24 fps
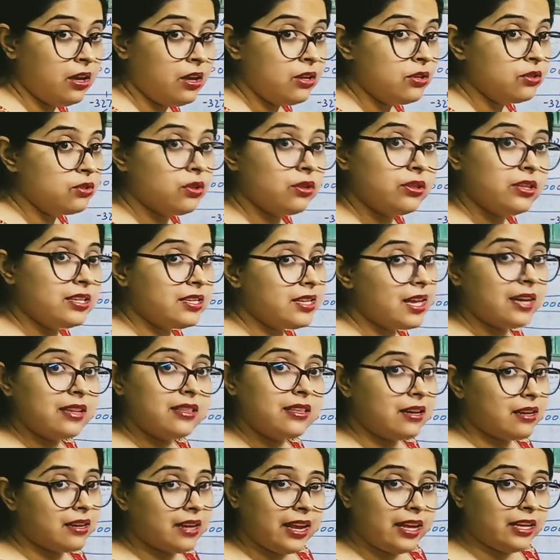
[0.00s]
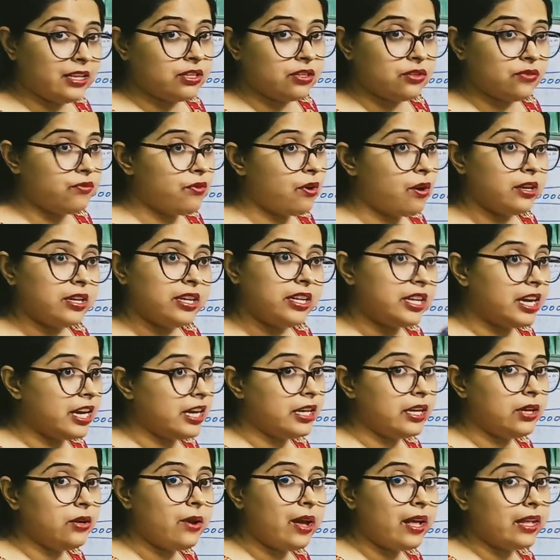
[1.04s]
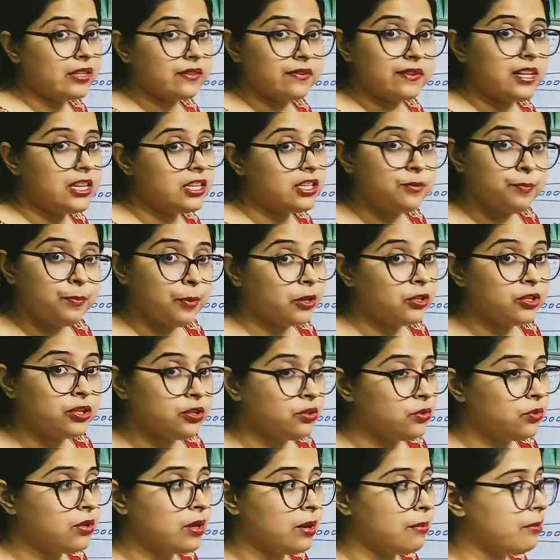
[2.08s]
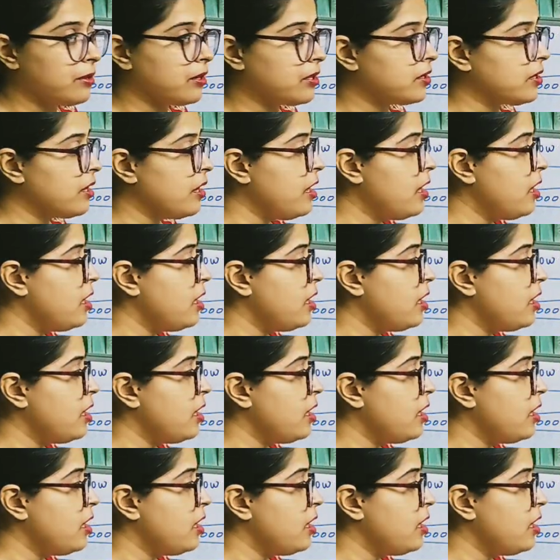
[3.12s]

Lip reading: So these are the range for negative as well as positive numbers.